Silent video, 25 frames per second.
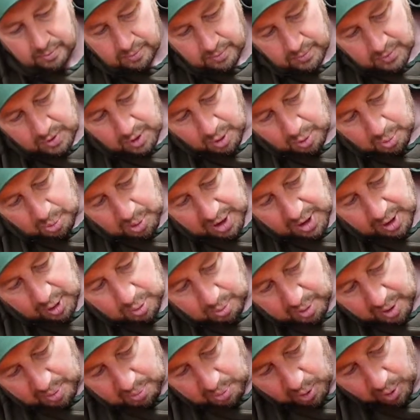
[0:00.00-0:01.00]
So put a
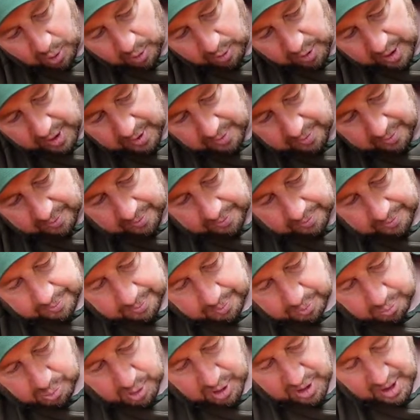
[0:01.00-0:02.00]
little bit more in,
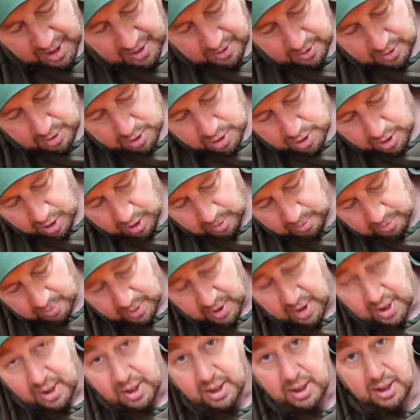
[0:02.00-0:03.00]
put that on top.
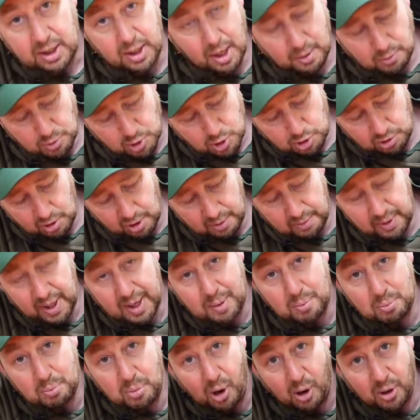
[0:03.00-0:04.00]
You don't screw it
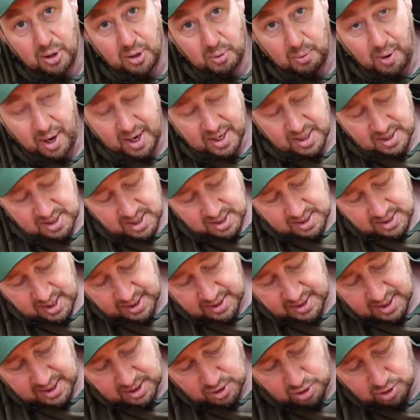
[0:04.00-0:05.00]
in, by the way. It says that
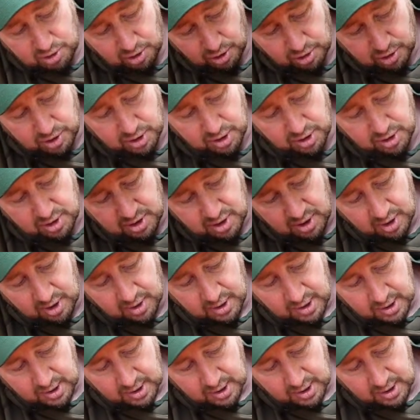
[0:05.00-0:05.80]
in the instructions.